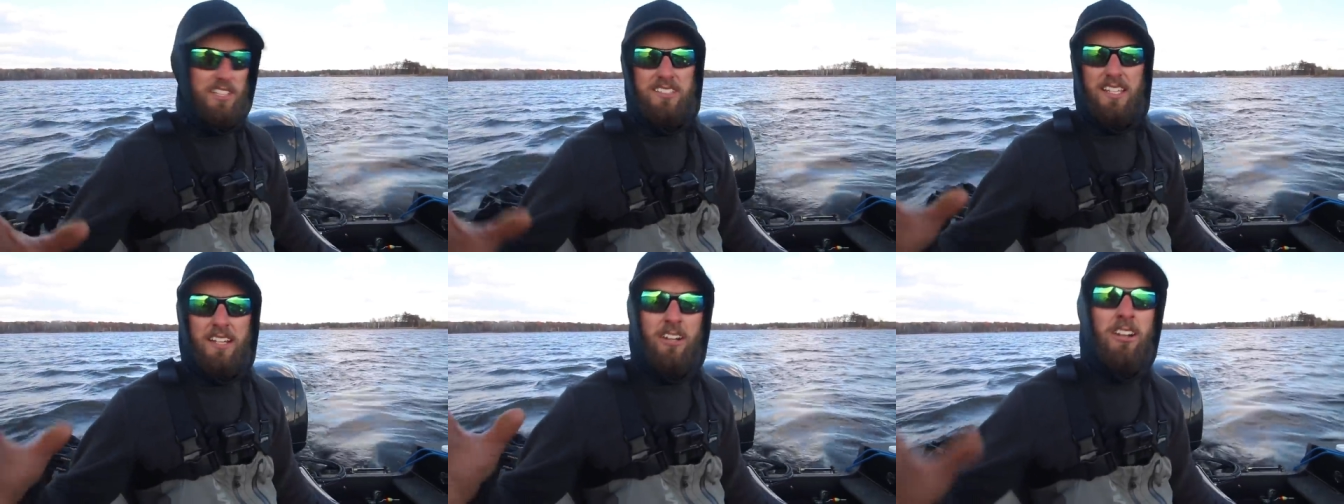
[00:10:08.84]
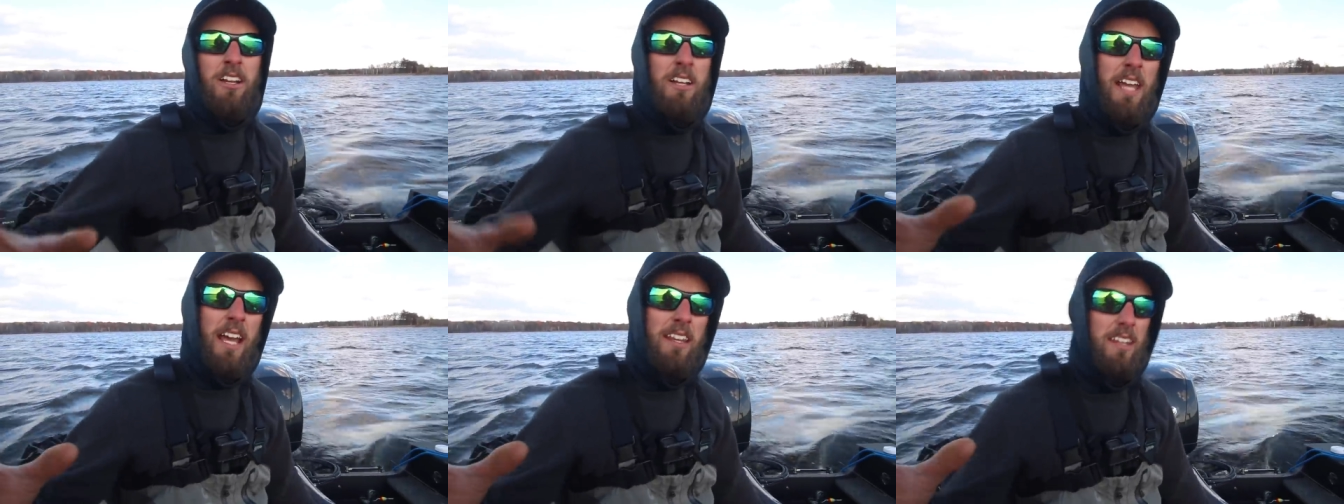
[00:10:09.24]
that's
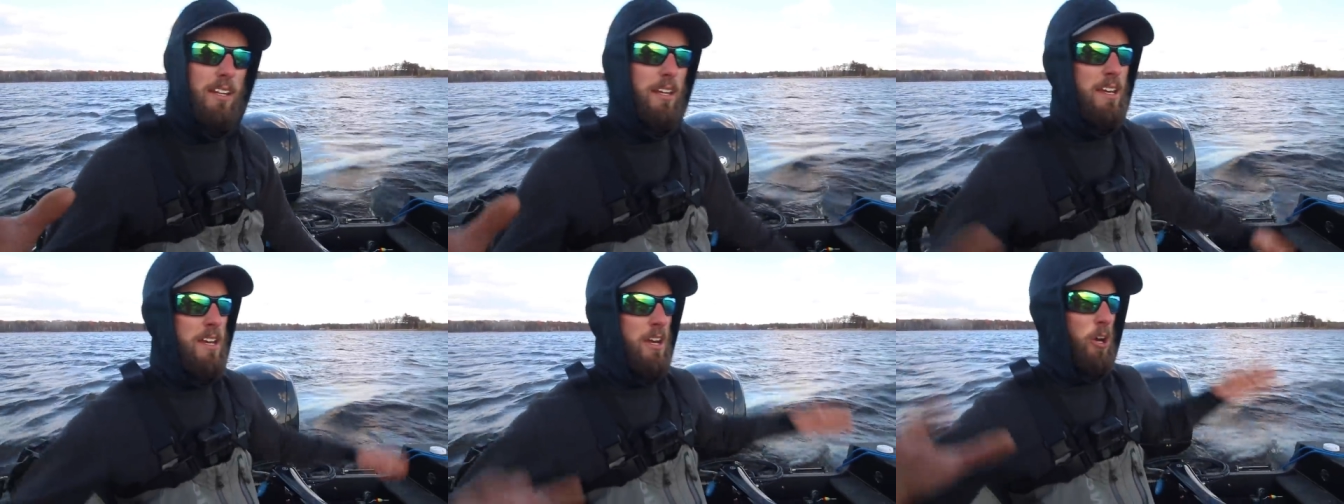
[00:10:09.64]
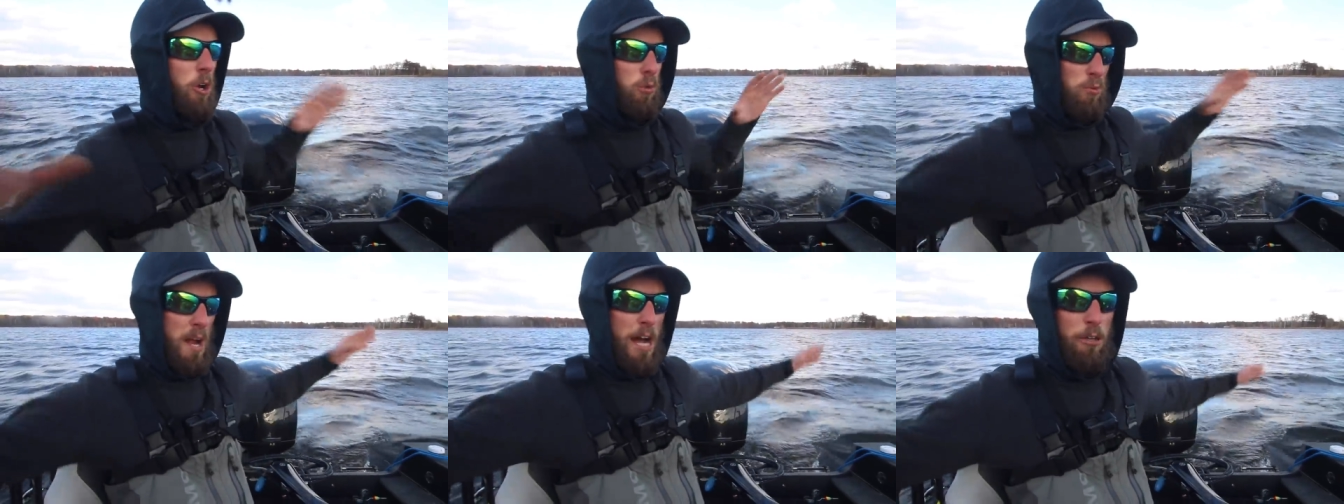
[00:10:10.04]
interconnected
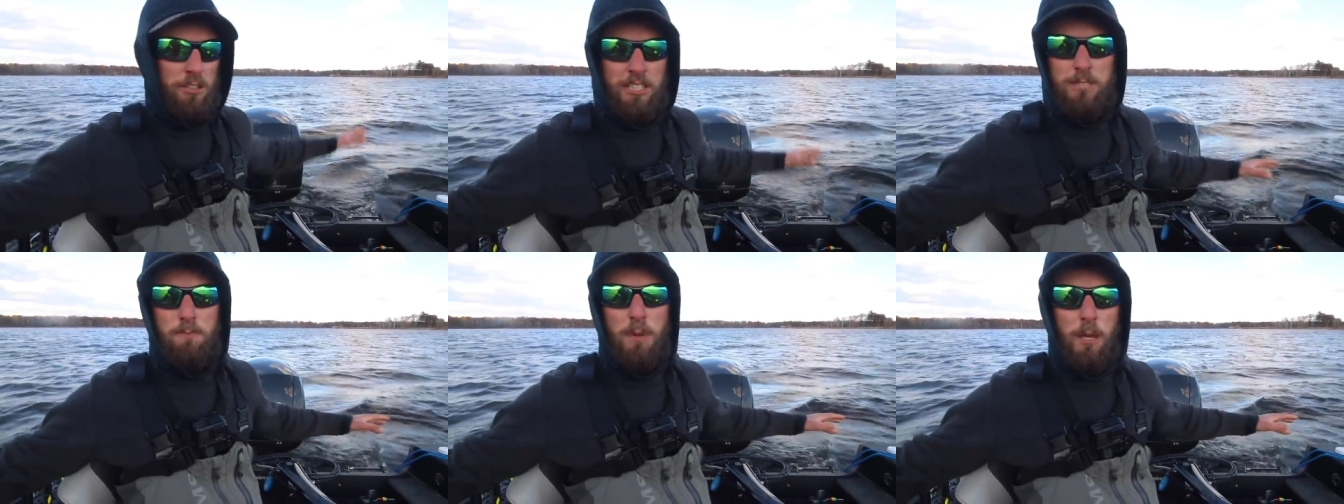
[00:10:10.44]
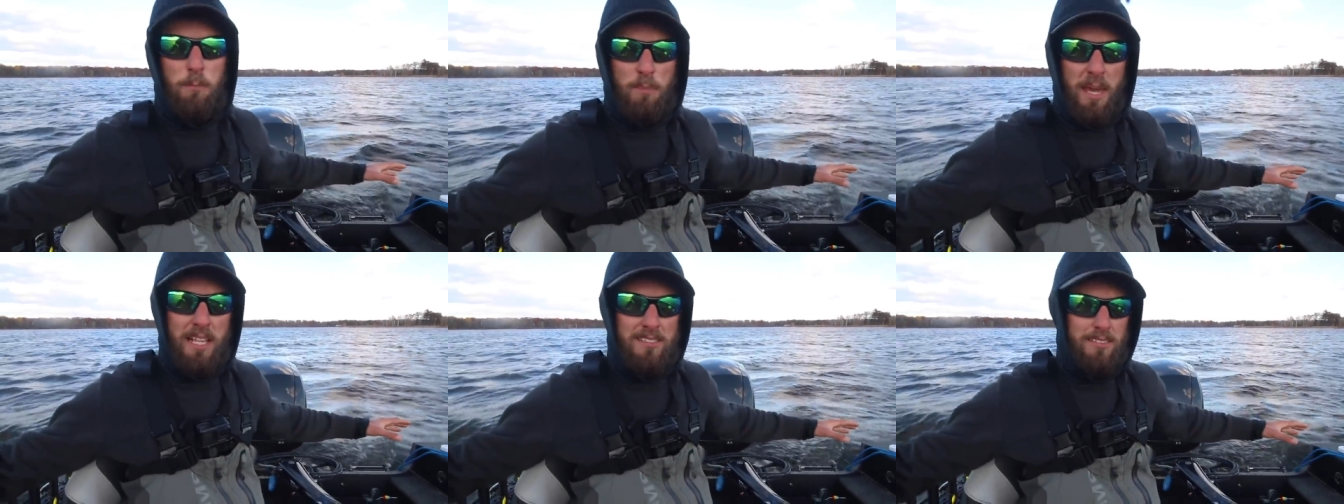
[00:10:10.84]
around these
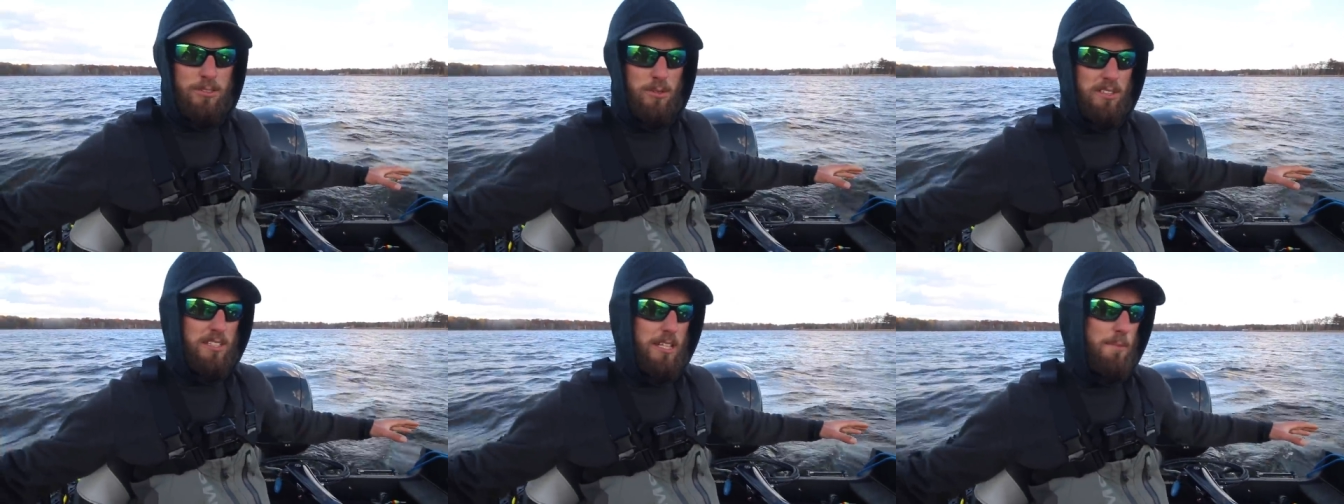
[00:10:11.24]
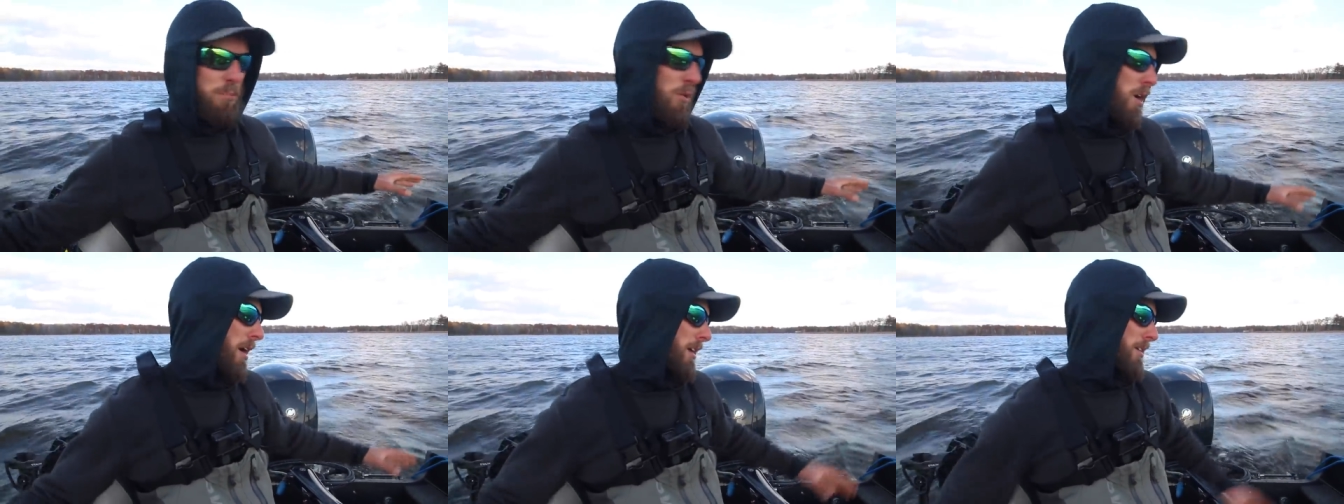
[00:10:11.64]
big basins with deep
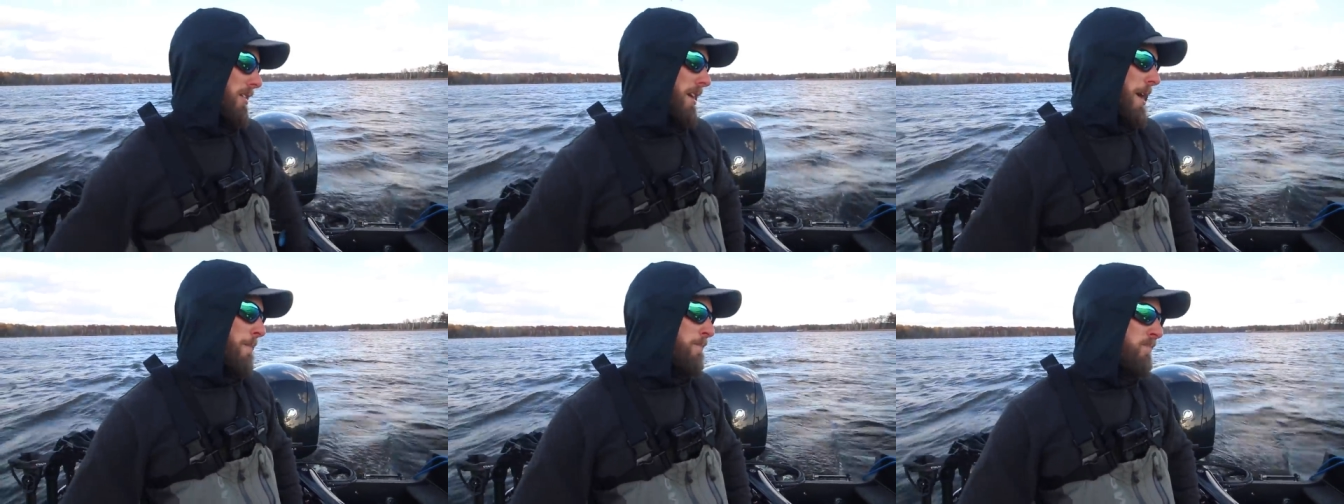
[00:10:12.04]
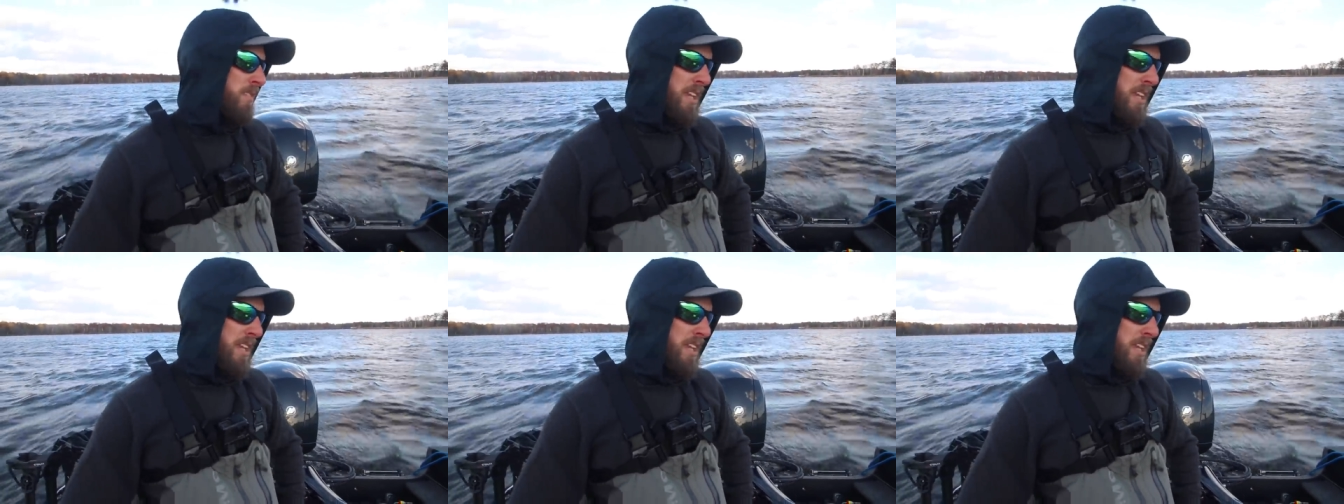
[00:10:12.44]
water, right?